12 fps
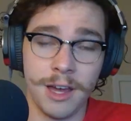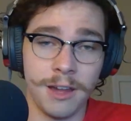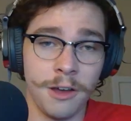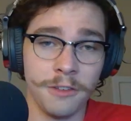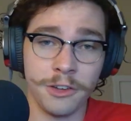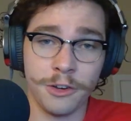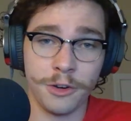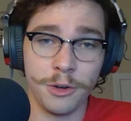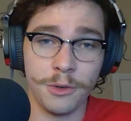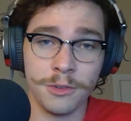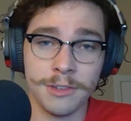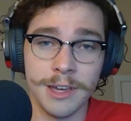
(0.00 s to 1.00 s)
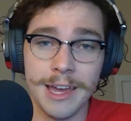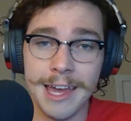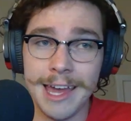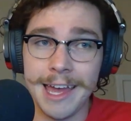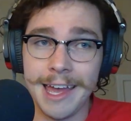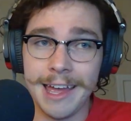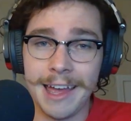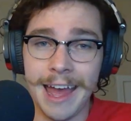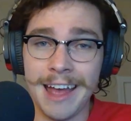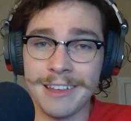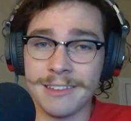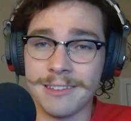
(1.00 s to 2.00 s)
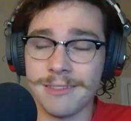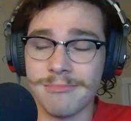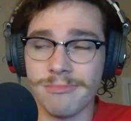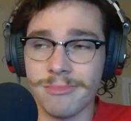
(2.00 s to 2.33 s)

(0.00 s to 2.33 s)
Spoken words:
Nelson Cruz has